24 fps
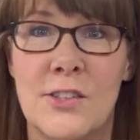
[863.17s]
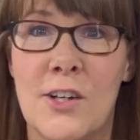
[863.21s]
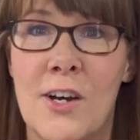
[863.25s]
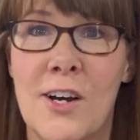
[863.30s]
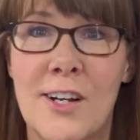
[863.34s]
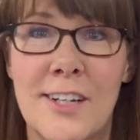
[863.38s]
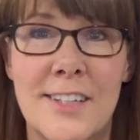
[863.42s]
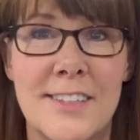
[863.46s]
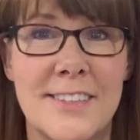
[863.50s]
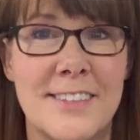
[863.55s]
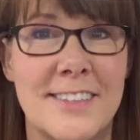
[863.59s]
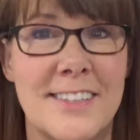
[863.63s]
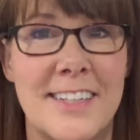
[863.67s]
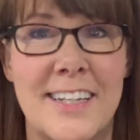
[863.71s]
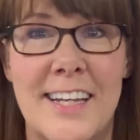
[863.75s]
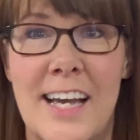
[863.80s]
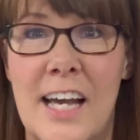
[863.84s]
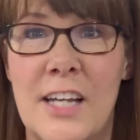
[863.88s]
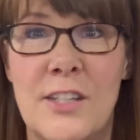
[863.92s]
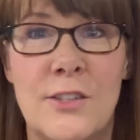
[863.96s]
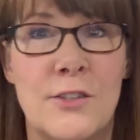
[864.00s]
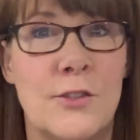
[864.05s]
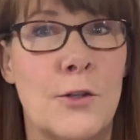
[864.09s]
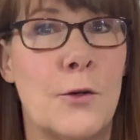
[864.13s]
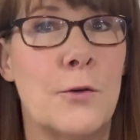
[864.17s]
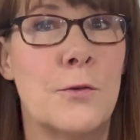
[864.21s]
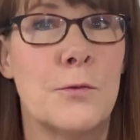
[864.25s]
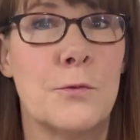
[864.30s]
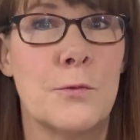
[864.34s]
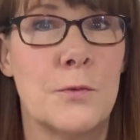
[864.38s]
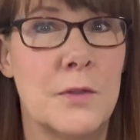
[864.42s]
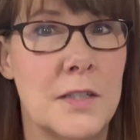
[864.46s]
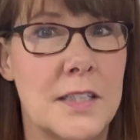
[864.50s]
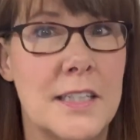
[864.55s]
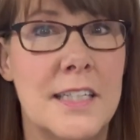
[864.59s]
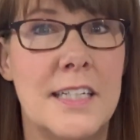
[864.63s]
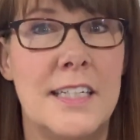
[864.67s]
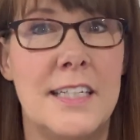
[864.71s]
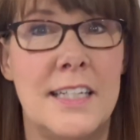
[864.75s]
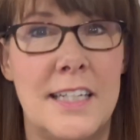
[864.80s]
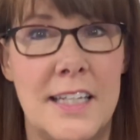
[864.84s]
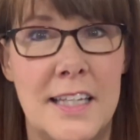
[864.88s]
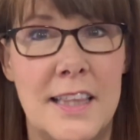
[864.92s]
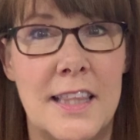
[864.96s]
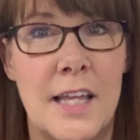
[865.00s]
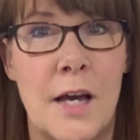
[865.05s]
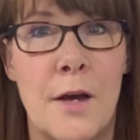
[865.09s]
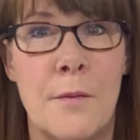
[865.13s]
Honestly, I don't really
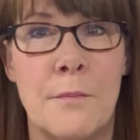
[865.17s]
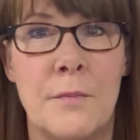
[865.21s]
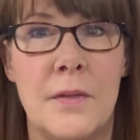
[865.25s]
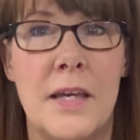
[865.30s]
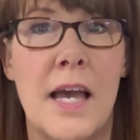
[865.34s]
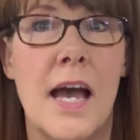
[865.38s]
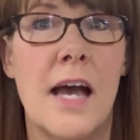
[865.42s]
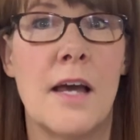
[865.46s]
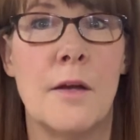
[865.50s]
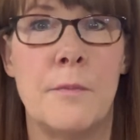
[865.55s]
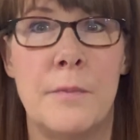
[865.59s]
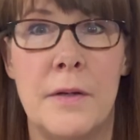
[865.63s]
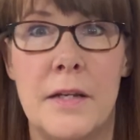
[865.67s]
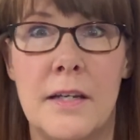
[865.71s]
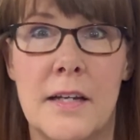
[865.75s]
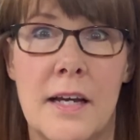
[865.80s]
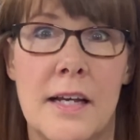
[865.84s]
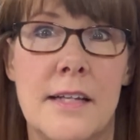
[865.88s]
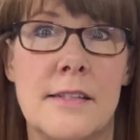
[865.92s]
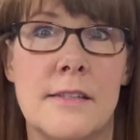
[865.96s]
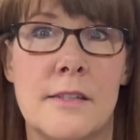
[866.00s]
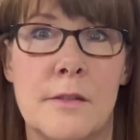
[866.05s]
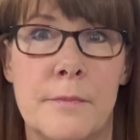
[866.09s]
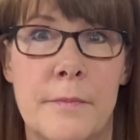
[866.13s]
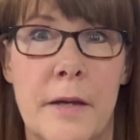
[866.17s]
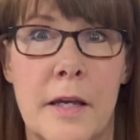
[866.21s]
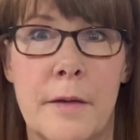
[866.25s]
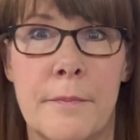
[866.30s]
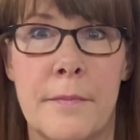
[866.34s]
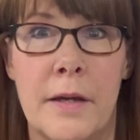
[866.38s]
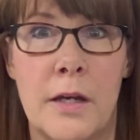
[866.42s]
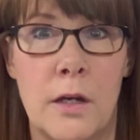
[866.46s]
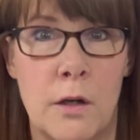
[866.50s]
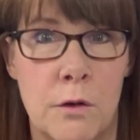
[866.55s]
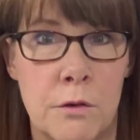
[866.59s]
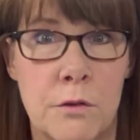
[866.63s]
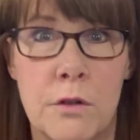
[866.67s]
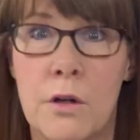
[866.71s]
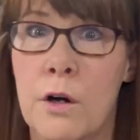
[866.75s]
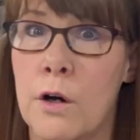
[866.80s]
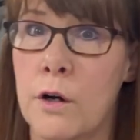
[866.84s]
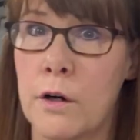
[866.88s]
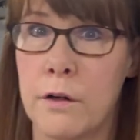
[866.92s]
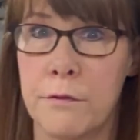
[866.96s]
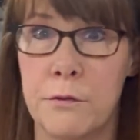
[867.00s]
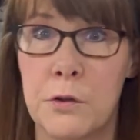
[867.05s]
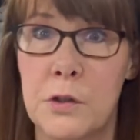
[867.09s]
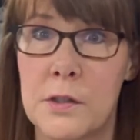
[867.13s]
need them. Yeah, it'd be nice to make my own
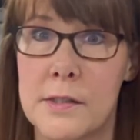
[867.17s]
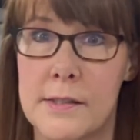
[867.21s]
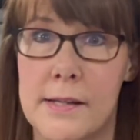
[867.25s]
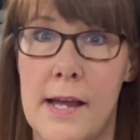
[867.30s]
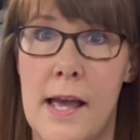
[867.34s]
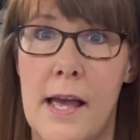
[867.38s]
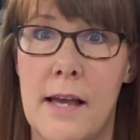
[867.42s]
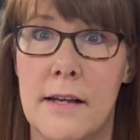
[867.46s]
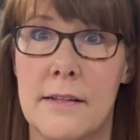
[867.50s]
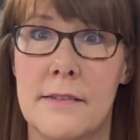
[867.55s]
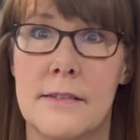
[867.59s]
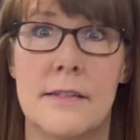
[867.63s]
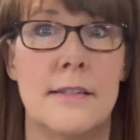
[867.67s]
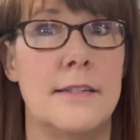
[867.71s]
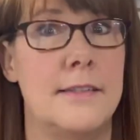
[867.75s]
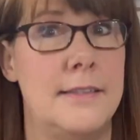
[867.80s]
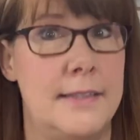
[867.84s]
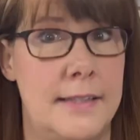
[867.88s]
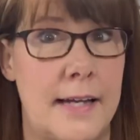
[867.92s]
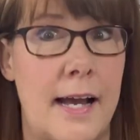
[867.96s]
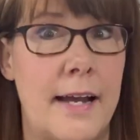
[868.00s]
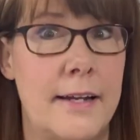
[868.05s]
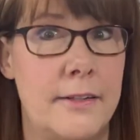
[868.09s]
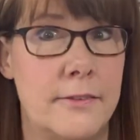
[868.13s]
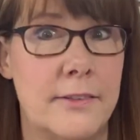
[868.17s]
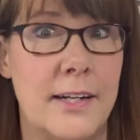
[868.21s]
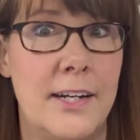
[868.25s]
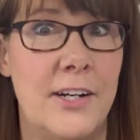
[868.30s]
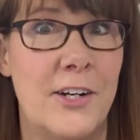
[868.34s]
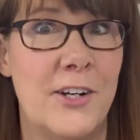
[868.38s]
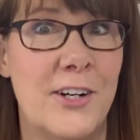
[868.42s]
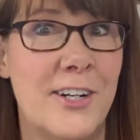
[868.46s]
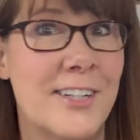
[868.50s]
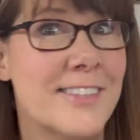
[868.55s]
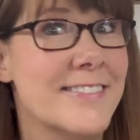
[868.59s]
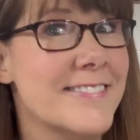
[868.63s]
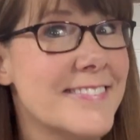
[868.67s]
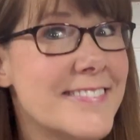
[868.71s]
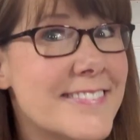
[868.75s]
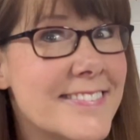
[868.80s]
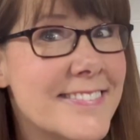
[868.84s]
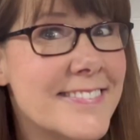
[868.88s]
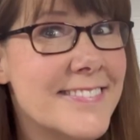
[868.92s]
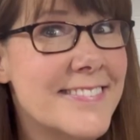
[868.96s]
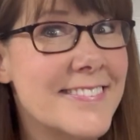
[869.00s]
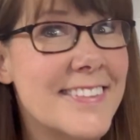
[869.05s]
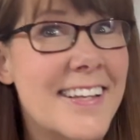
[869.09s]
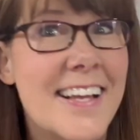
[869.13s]
carnivore snacks in a dehydrator
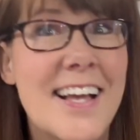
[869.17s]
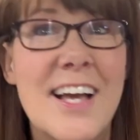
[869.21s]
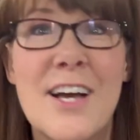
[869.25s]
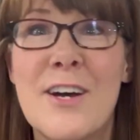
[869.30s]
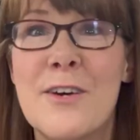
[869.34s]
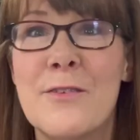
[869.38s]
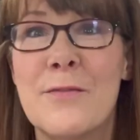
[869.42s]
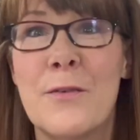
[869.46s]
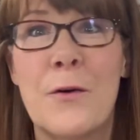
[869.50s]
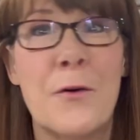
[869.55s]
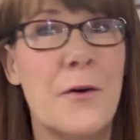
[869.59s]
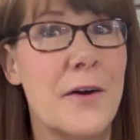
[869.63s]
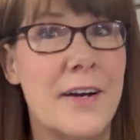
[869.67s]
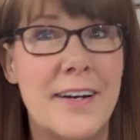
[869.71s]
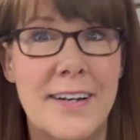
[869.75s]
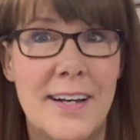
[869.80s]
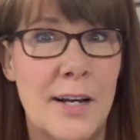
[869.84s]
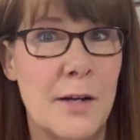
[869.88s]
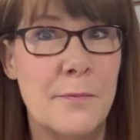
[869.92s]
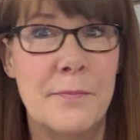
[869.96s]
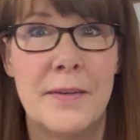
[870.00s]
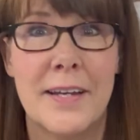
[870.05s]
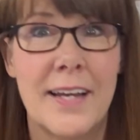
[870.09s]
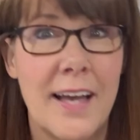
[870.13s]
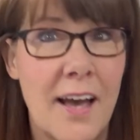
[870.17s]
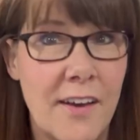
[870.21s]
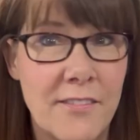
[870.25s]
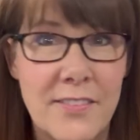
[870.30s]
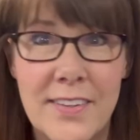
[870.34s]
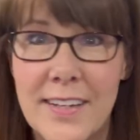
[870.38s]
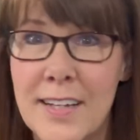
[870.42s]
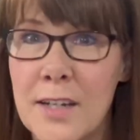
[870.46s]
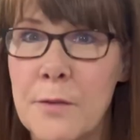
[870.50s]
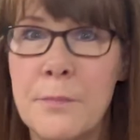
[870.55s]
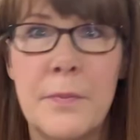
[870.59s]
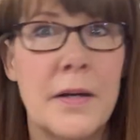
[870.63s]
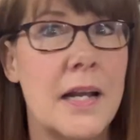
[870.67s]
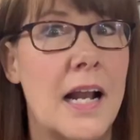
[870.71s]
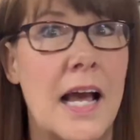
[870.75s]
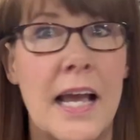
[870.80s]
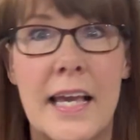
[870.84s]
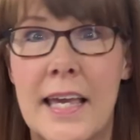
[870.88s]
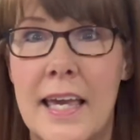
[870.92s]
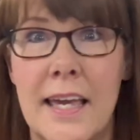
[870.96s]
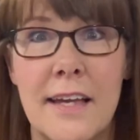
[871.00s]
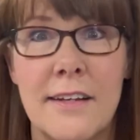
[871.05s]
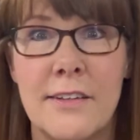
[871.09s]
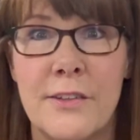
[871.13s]
or a big oven, but I
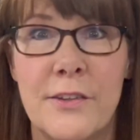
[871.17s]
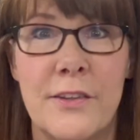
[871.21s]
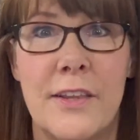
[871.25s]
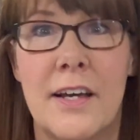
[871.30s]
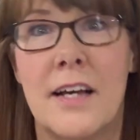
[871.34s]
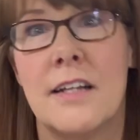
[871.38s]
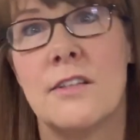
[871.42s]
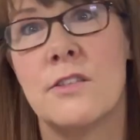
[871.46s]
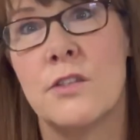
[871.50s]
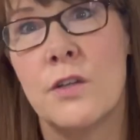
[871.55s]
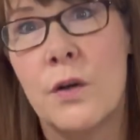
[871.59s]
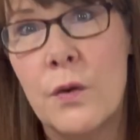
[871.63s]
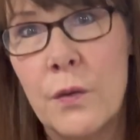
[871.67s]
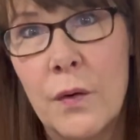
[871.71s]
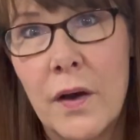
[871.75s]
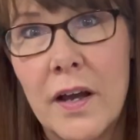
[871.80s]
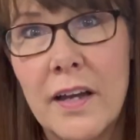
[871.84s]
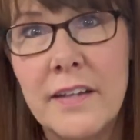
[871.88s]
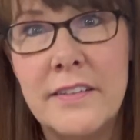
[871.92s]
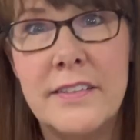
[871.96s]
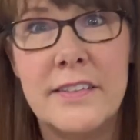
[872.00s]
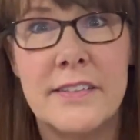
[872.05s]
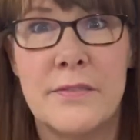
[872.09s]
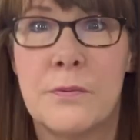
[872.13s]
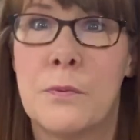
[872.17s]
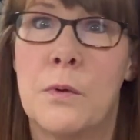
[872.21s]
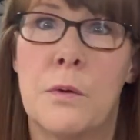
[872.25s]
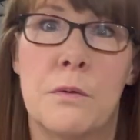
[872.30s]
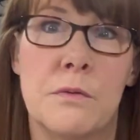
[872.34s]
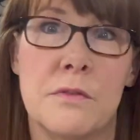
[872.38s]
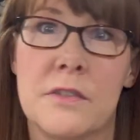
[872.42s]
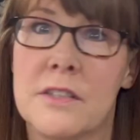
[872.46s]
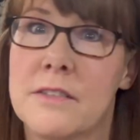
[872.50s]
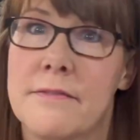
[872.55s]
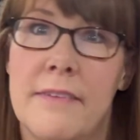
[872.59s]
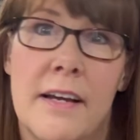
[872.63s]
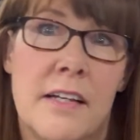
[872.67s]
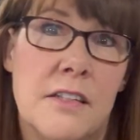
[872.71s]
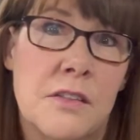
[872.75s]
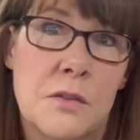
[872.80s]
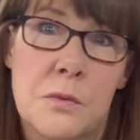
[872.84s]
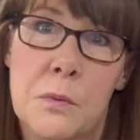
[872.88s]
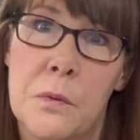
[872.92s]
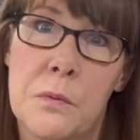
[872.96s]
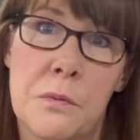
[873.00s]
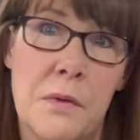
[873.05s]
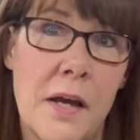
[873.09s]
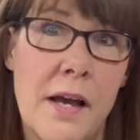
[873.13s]
can't do that, so I just won't
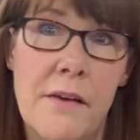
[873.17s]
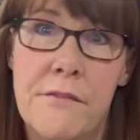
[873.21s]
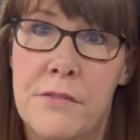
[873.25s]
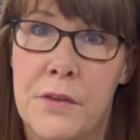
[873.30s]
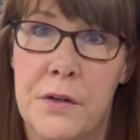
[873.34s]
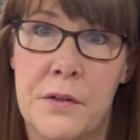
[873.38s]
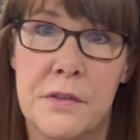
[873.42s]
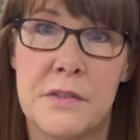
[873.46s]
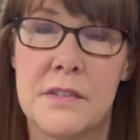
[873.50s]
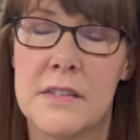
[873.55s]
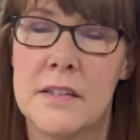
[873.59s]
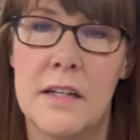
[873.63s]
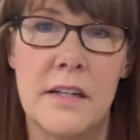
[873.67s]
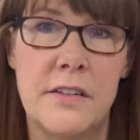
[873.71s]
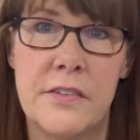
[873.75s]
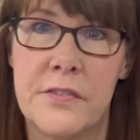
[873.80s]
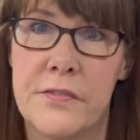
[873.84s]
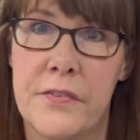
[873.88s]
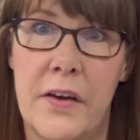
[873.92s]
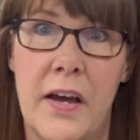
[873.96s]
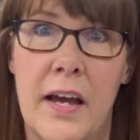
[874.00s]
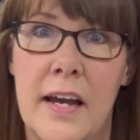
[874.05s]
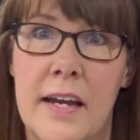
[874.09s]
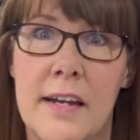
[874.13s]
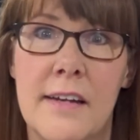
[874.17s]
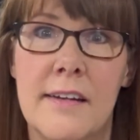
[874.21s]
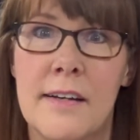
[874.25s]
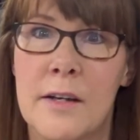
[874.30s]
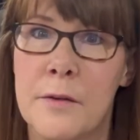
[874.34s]
have those, and that's fine.